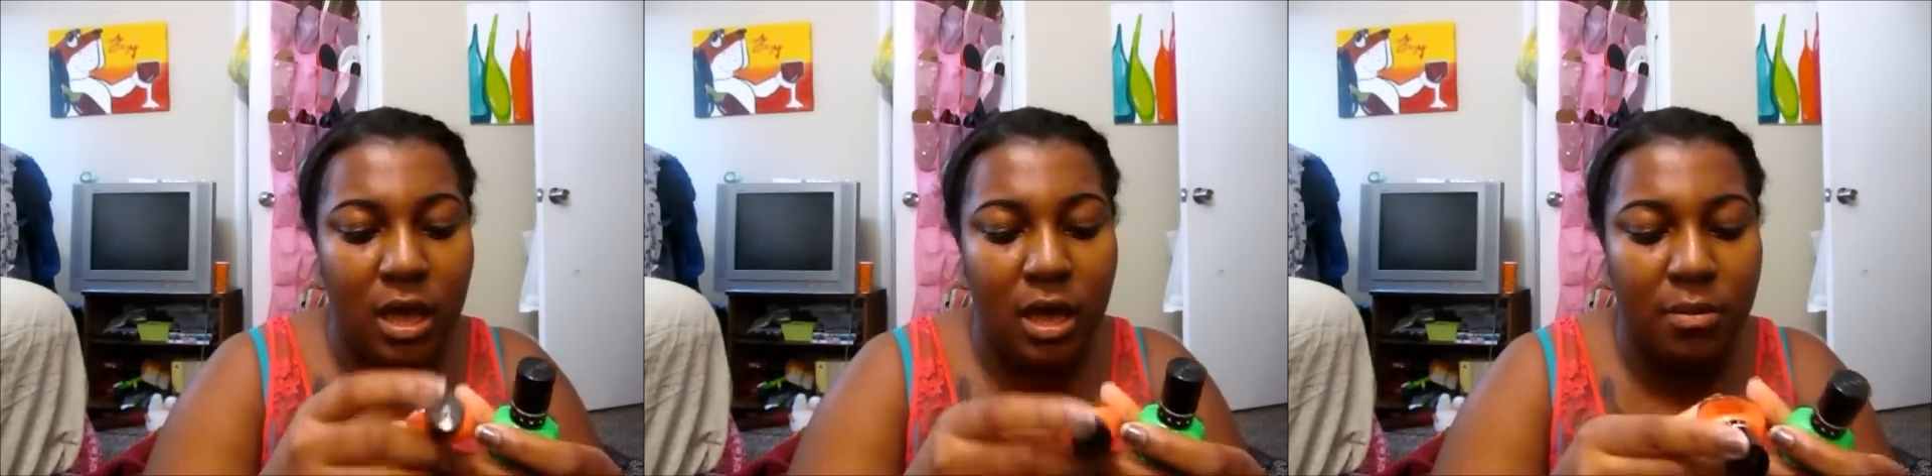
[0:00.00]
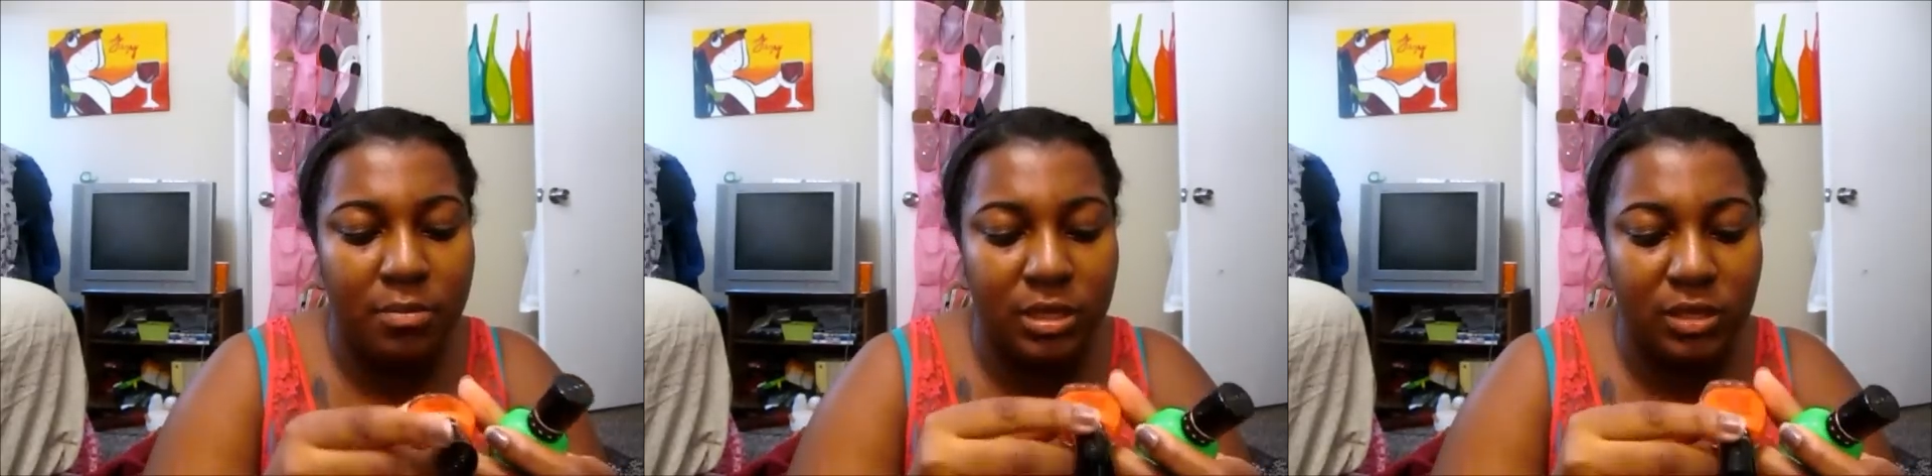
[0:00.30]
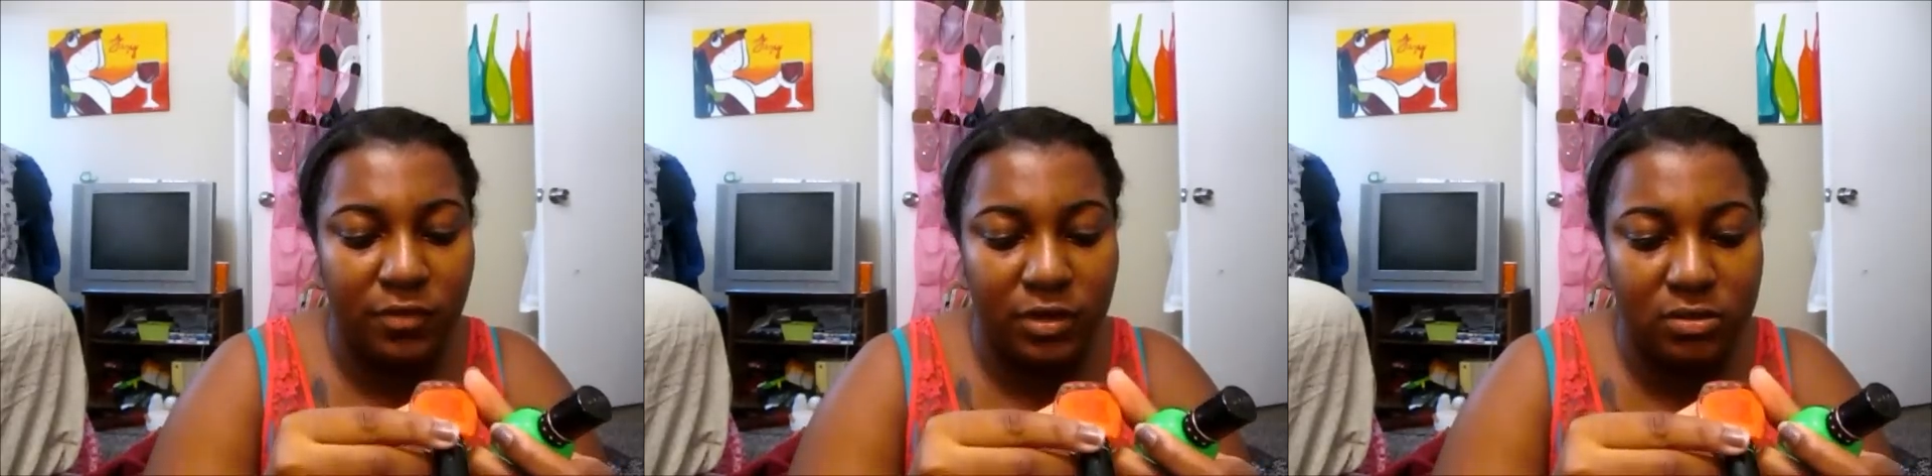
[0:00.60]
Um,
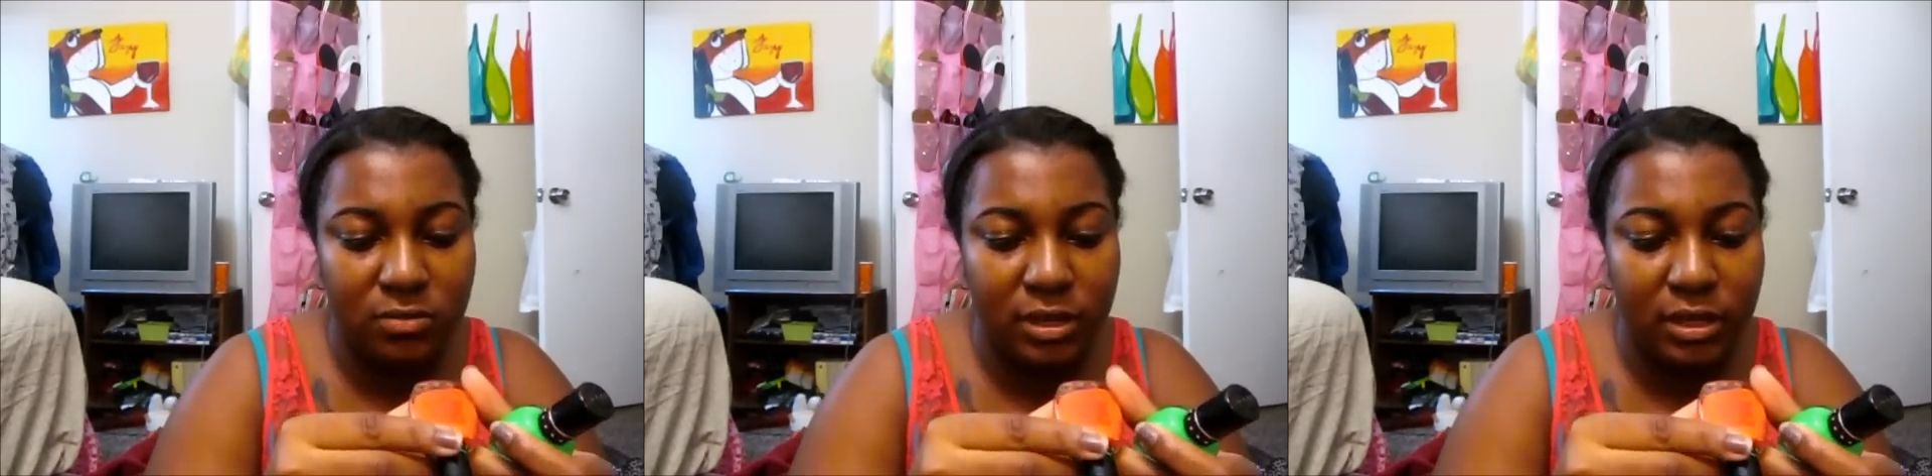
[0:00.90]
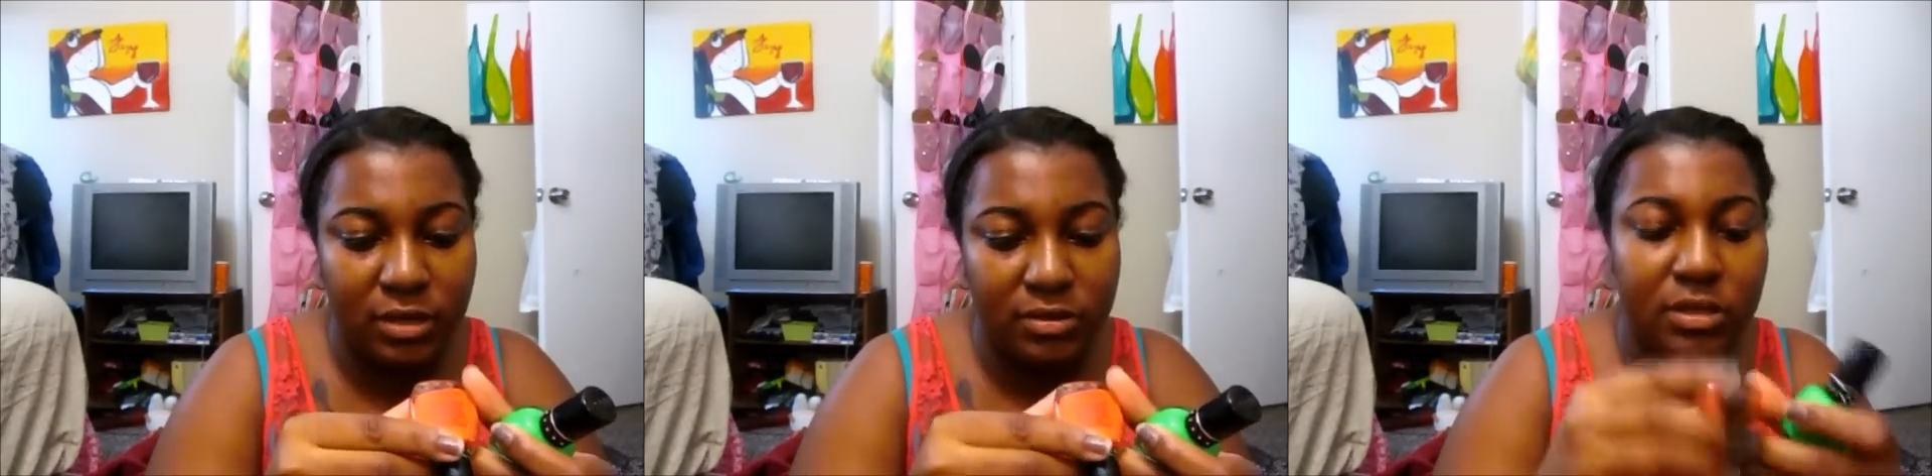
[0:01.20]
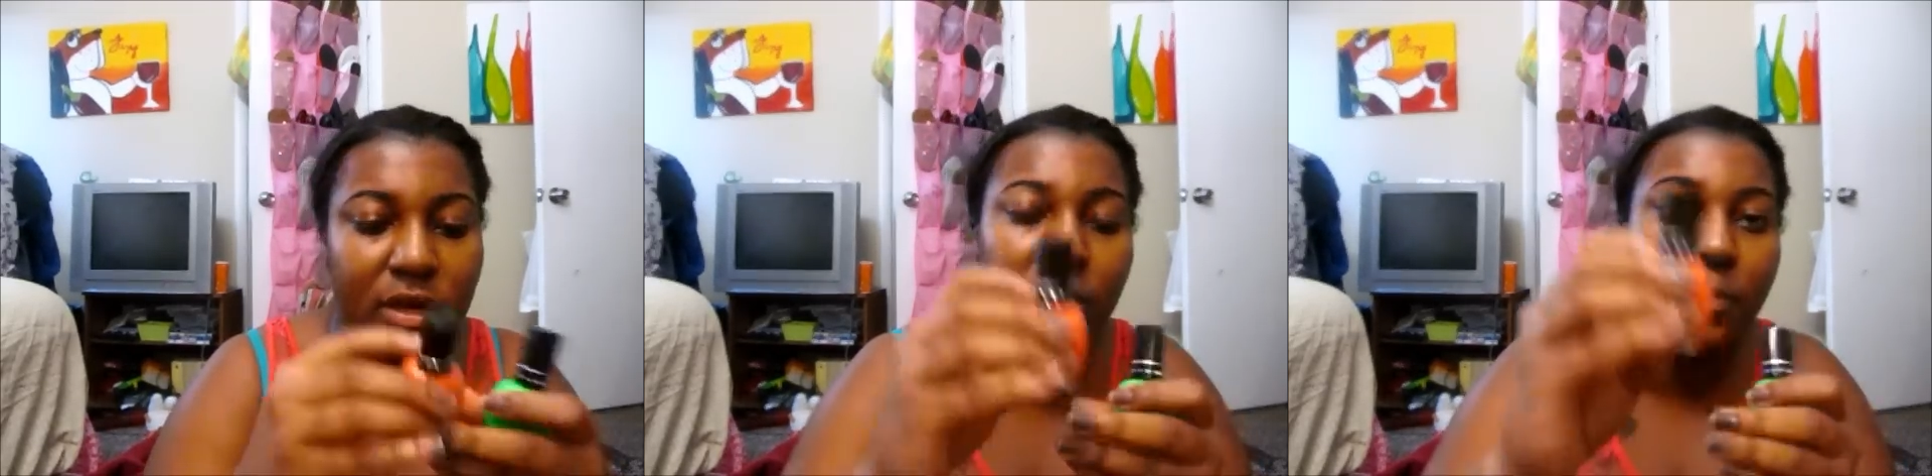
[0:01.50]
this first one right here is
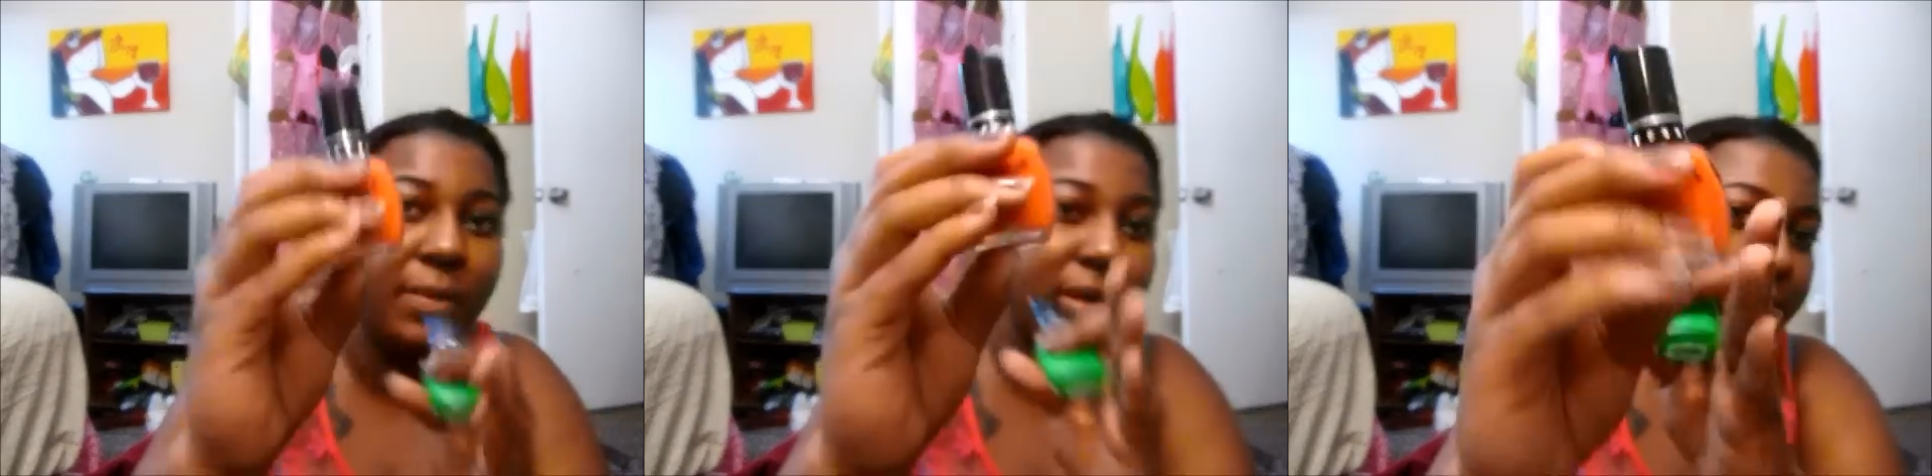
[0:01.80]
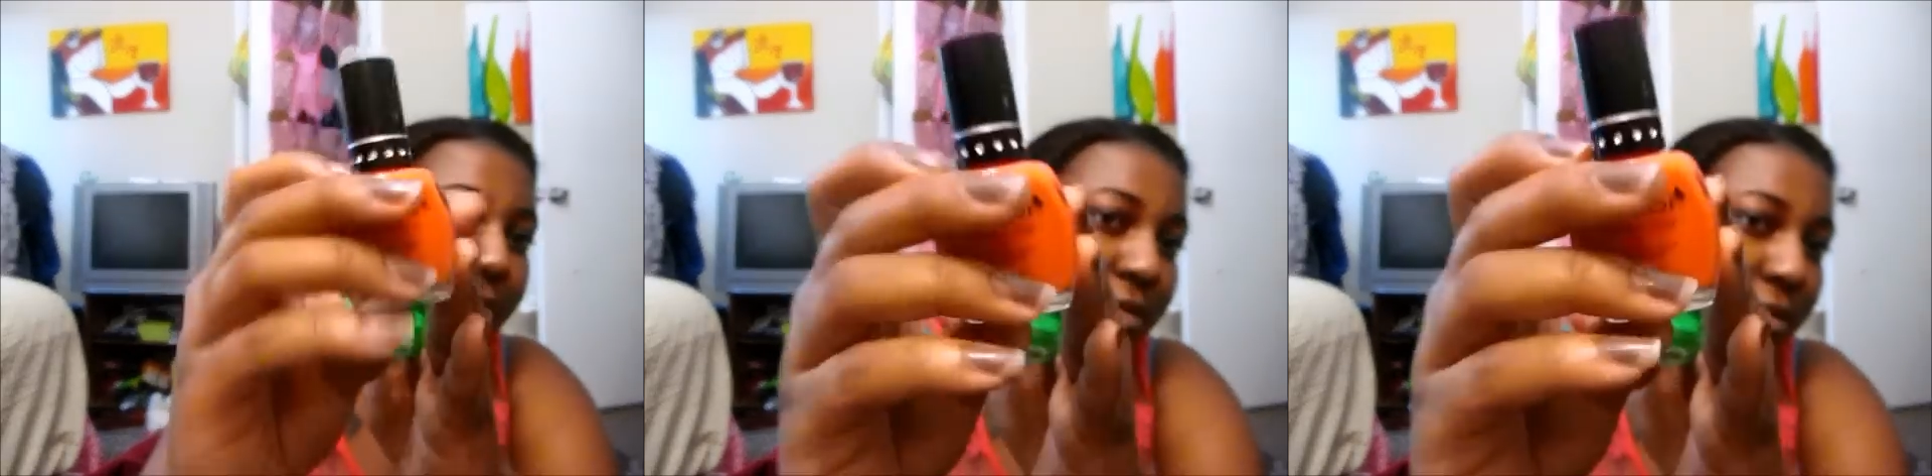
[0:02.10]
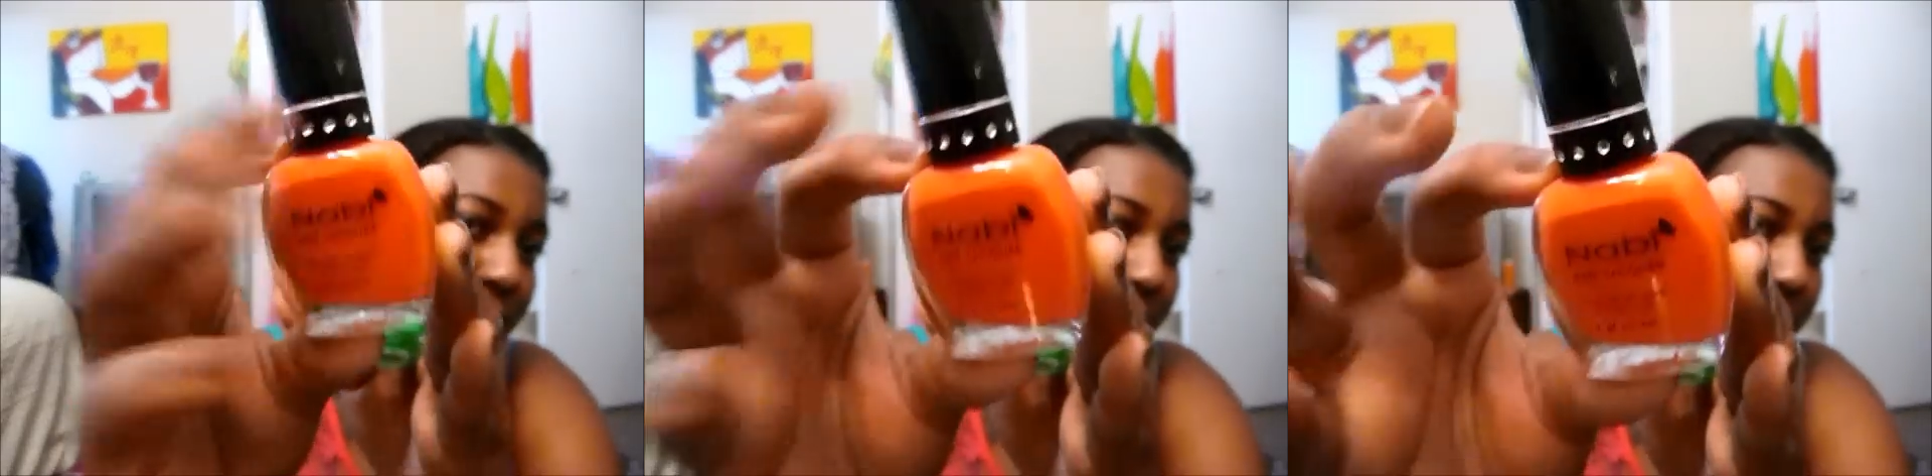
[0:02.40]
called Melon.